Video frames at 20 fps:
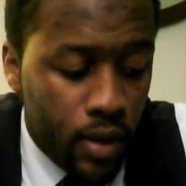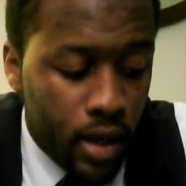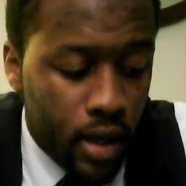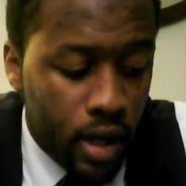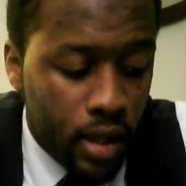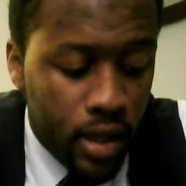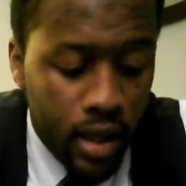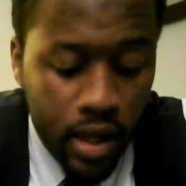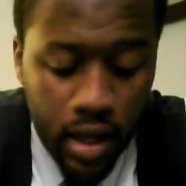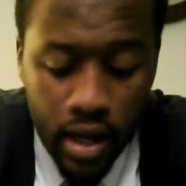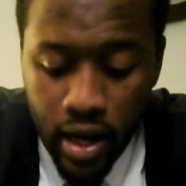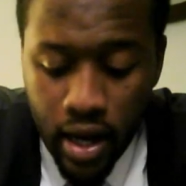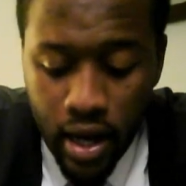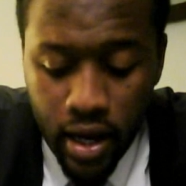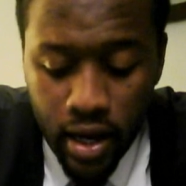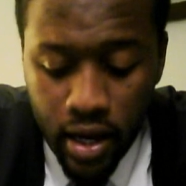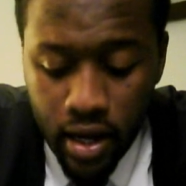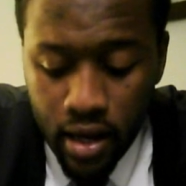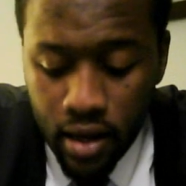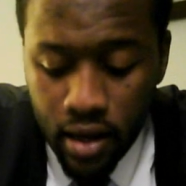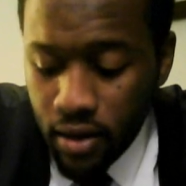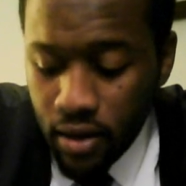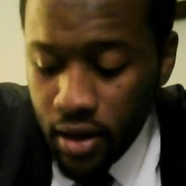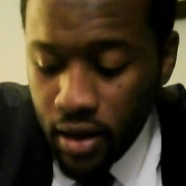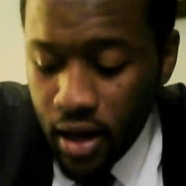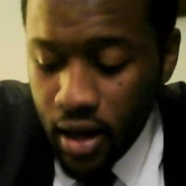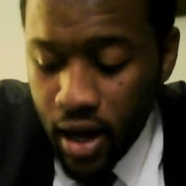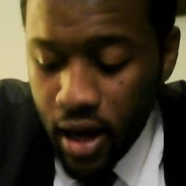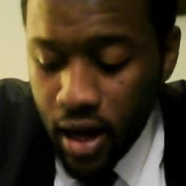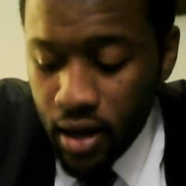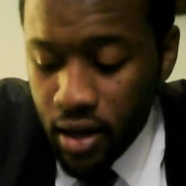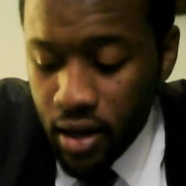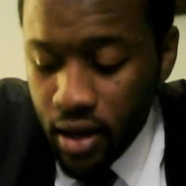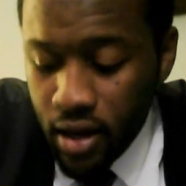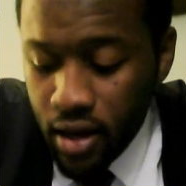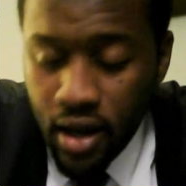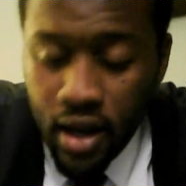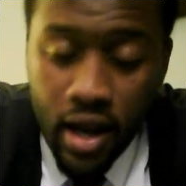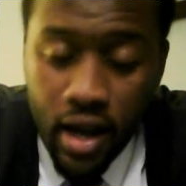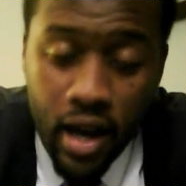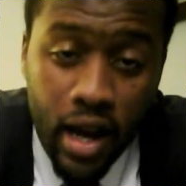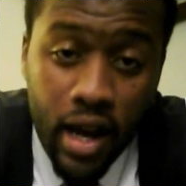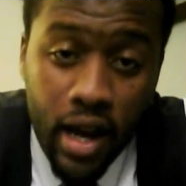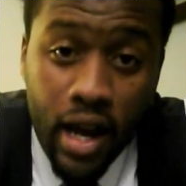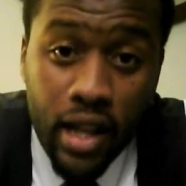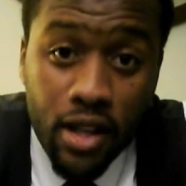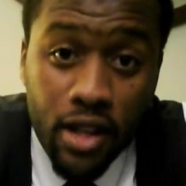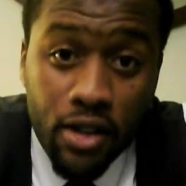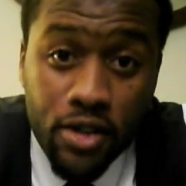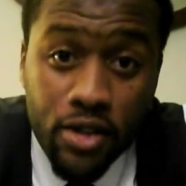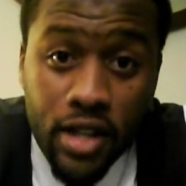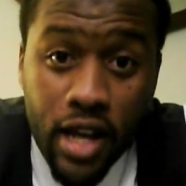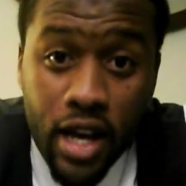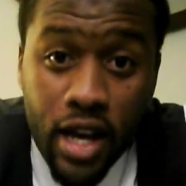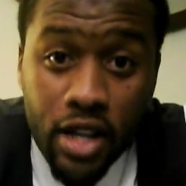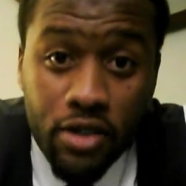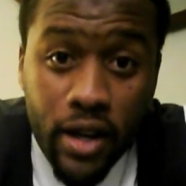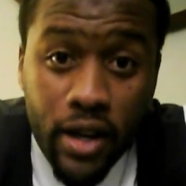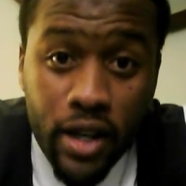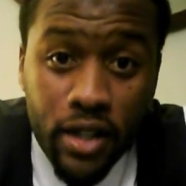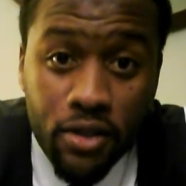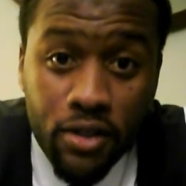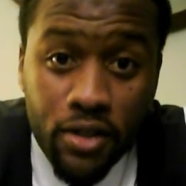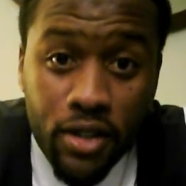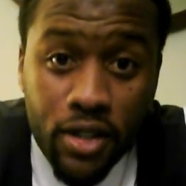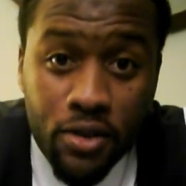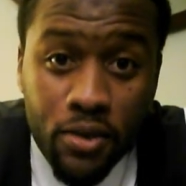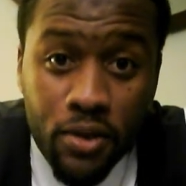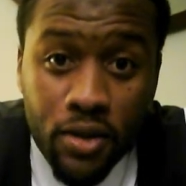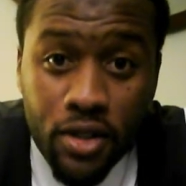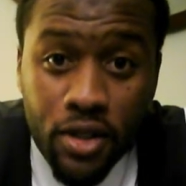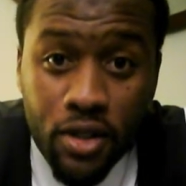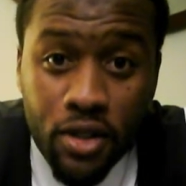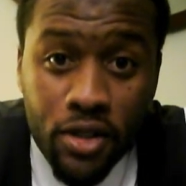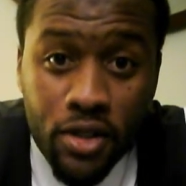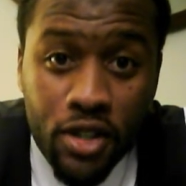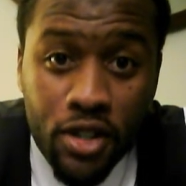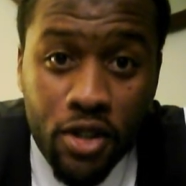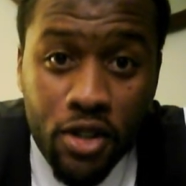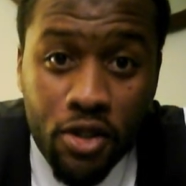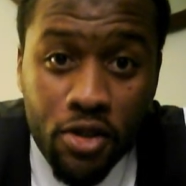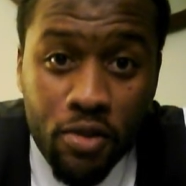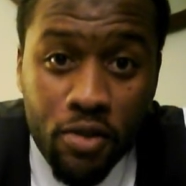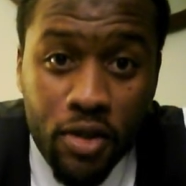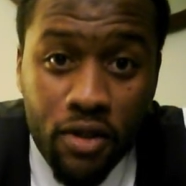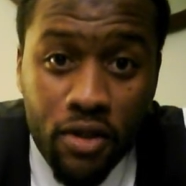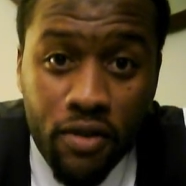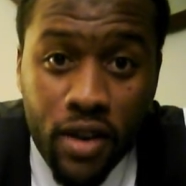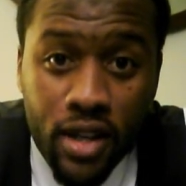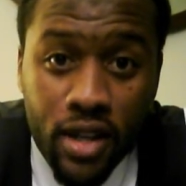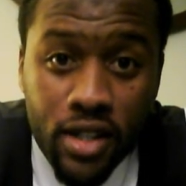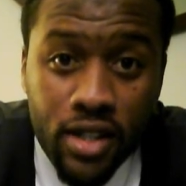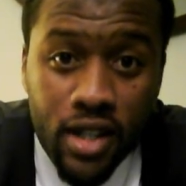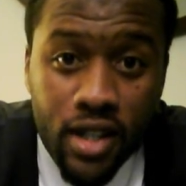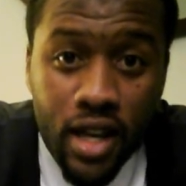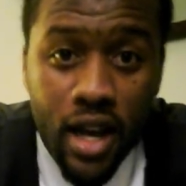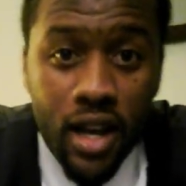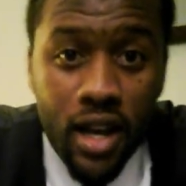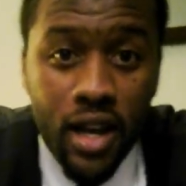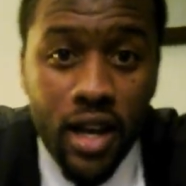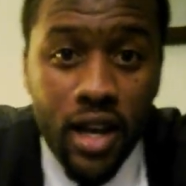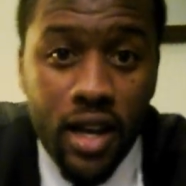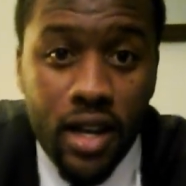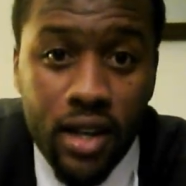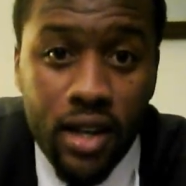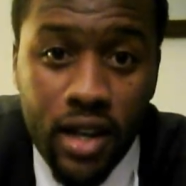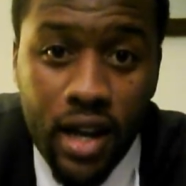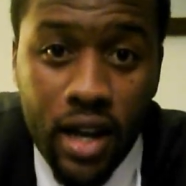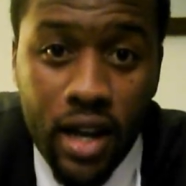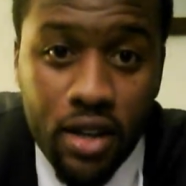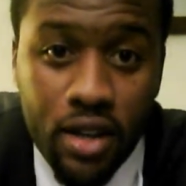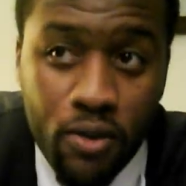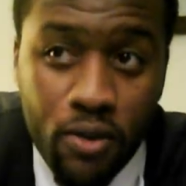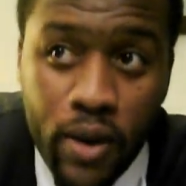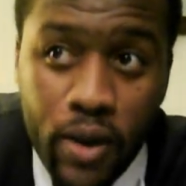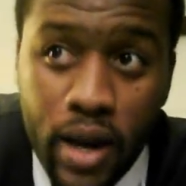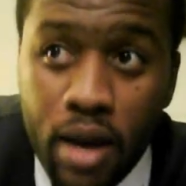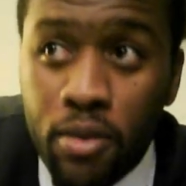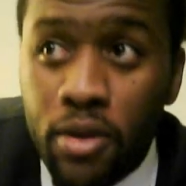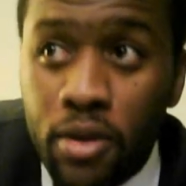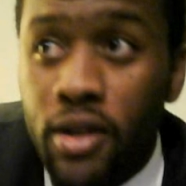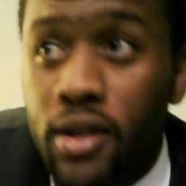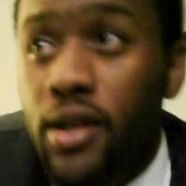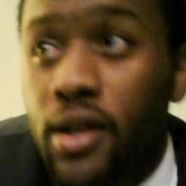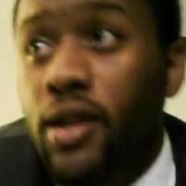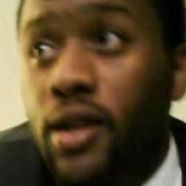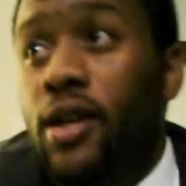I think I got a little sidetracked on this one, so excuse me if I just got to rambling.